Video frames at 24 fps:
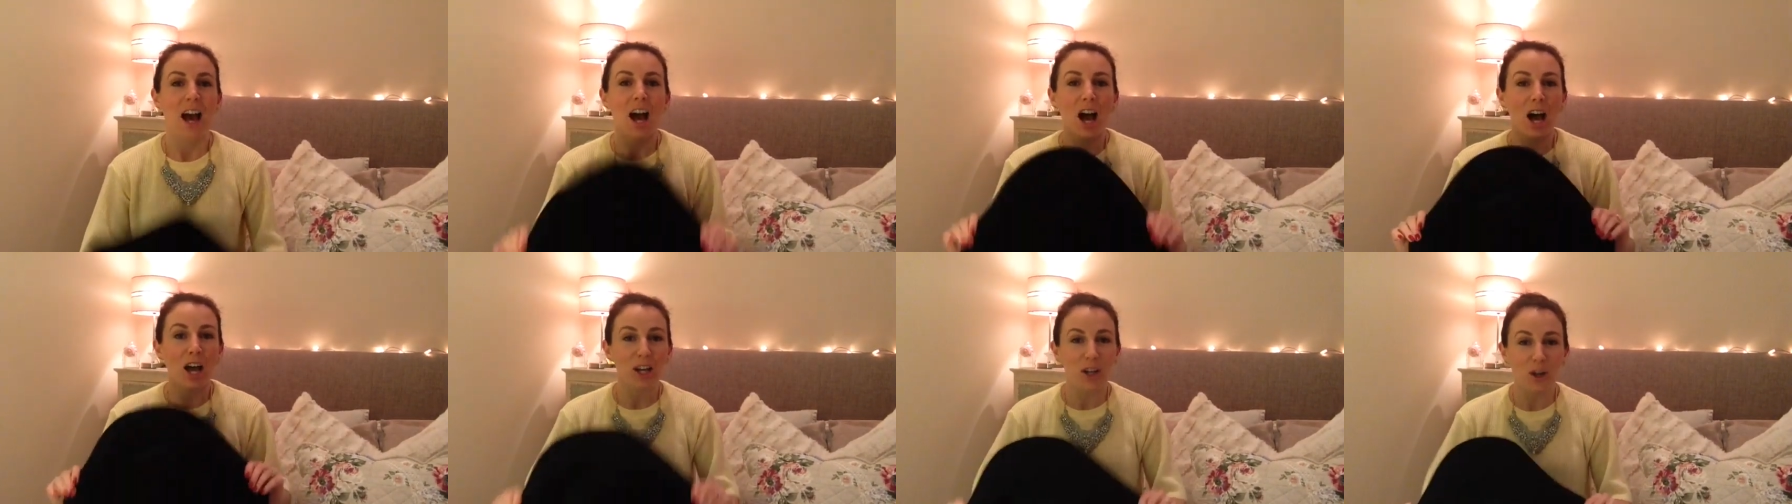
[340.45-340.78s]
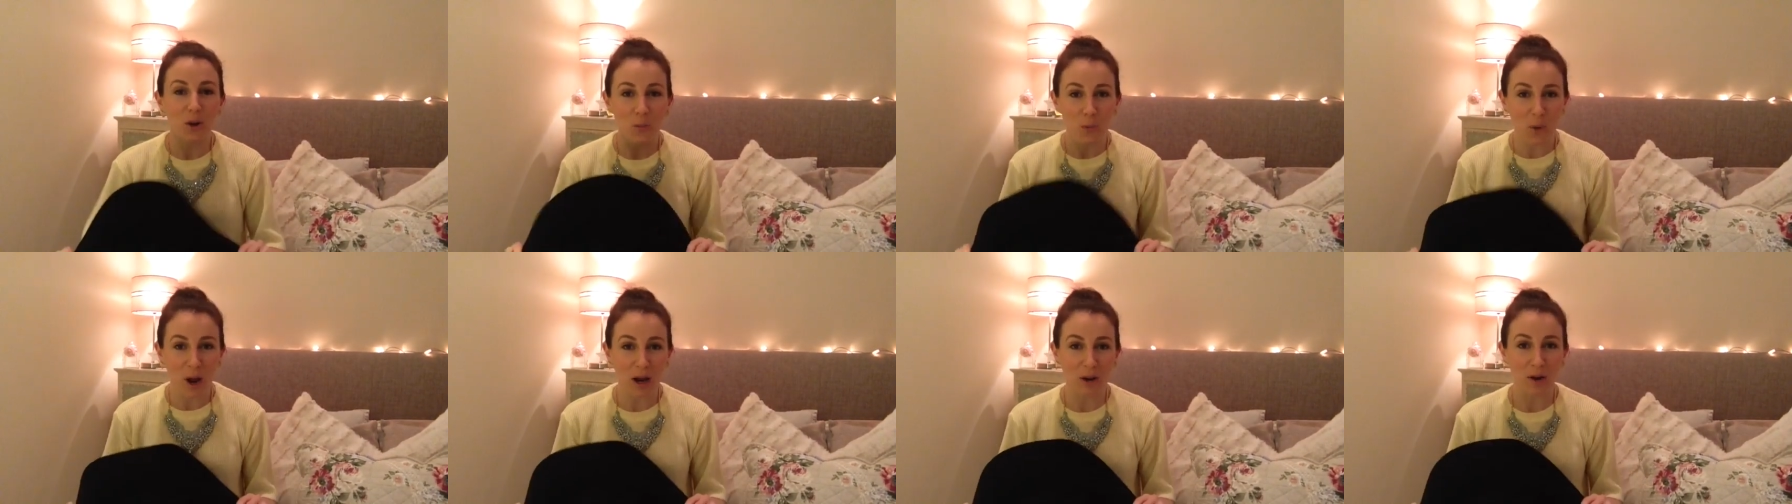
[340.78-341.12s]
I'm going
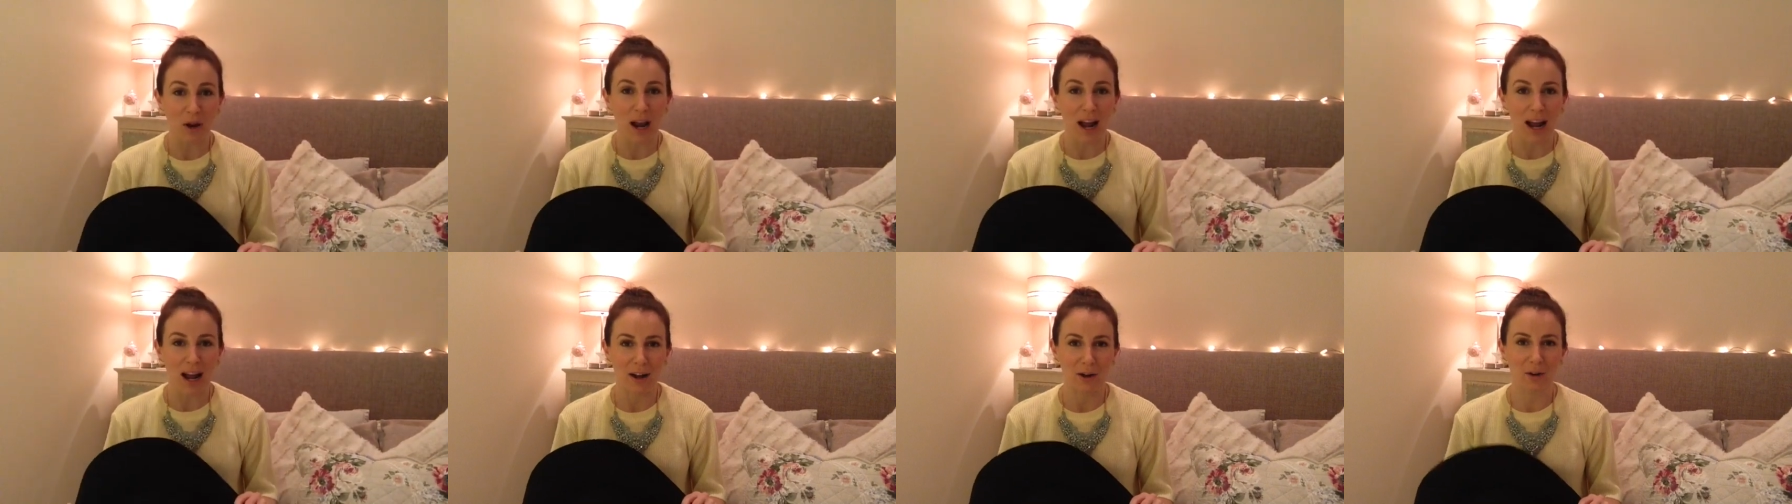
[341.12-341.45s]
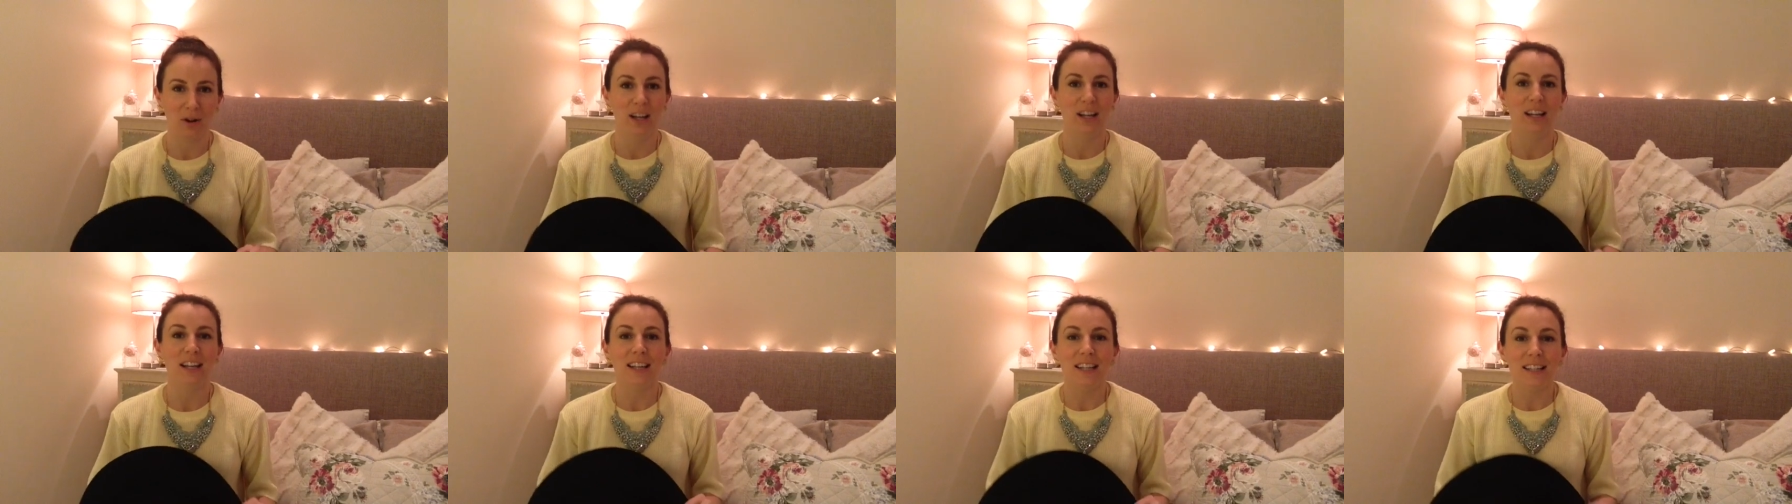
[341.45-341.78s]
to wear it
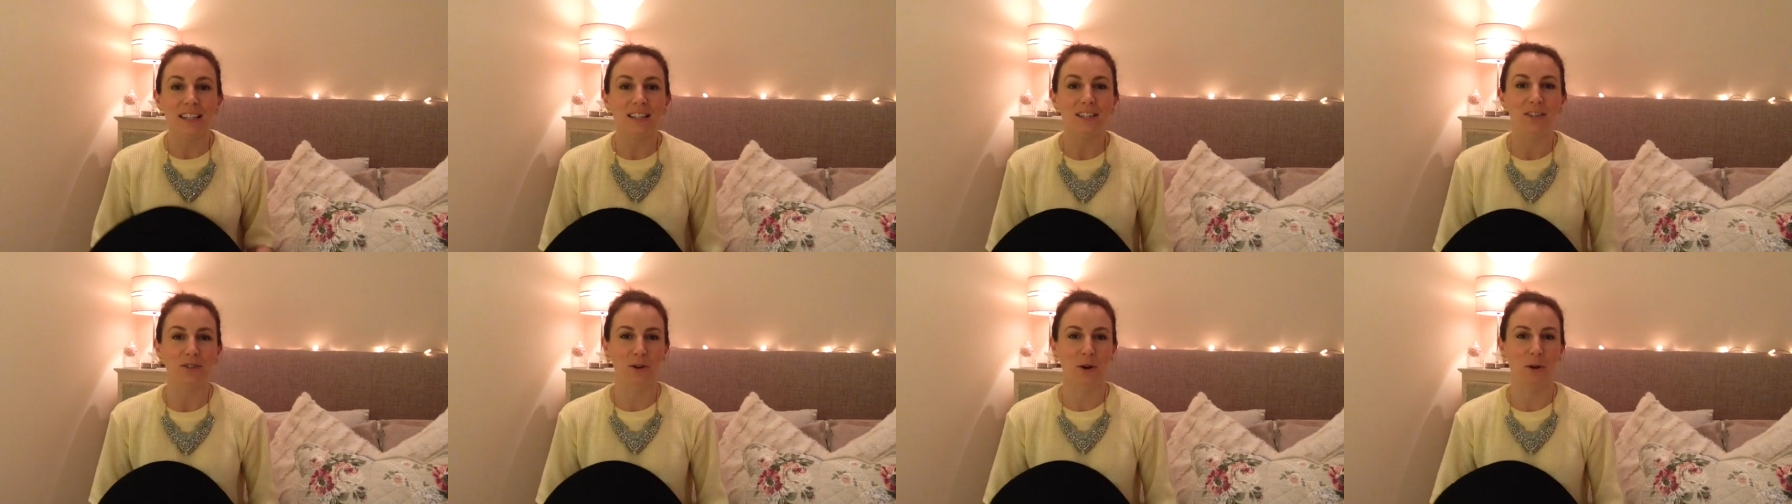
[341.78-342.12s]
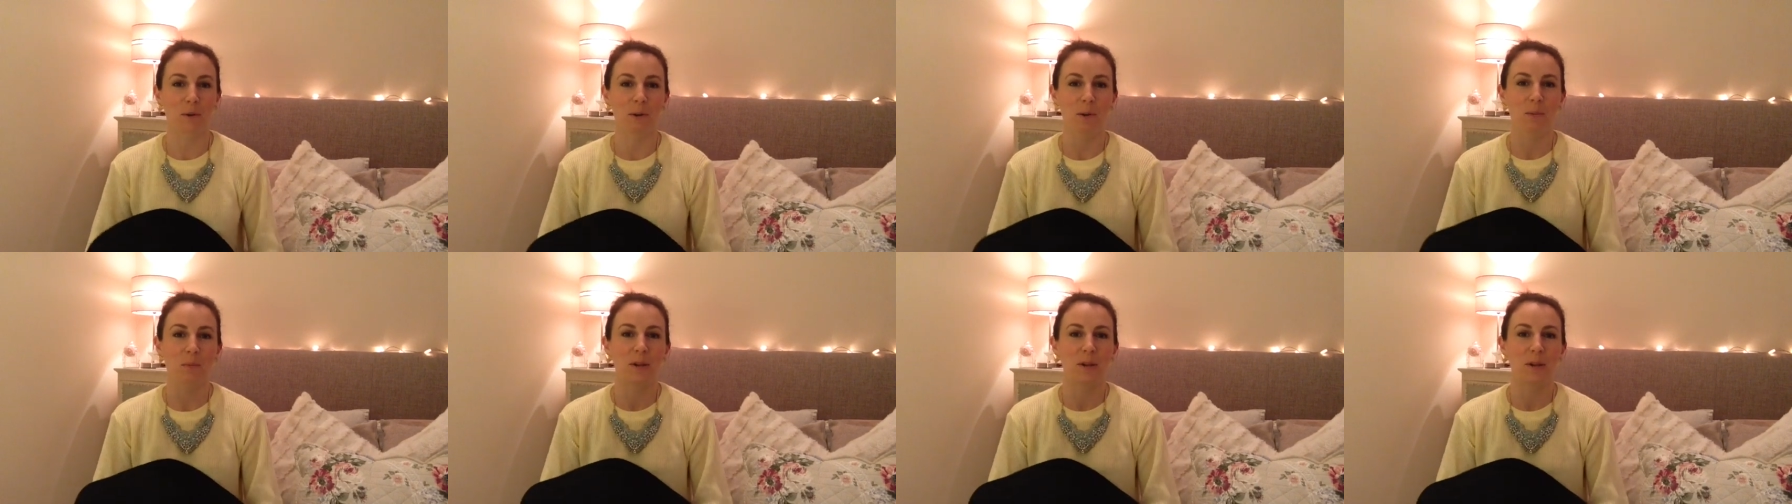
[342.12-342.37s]
out and Instagram a